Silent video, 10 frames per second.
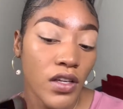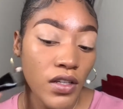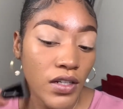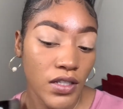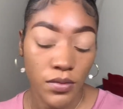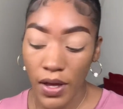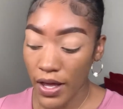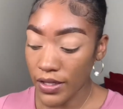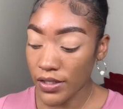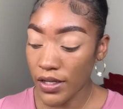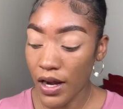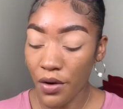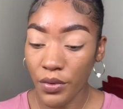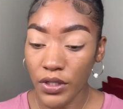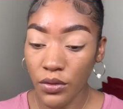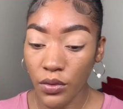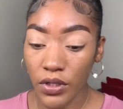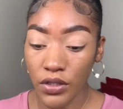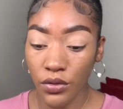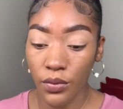that's why I said I really
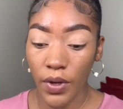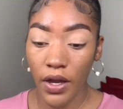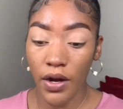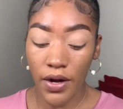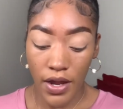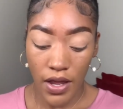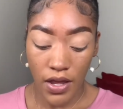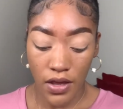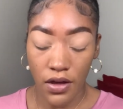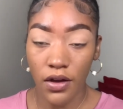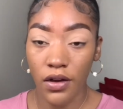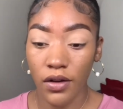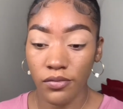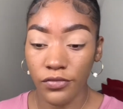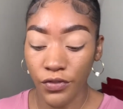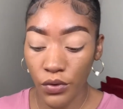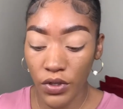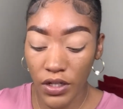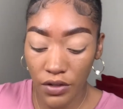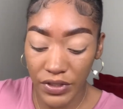wanted to wear a um, full
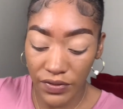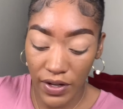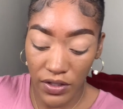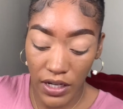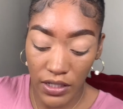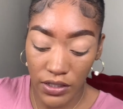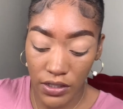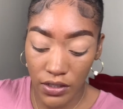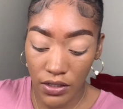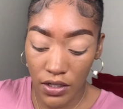coverage foundation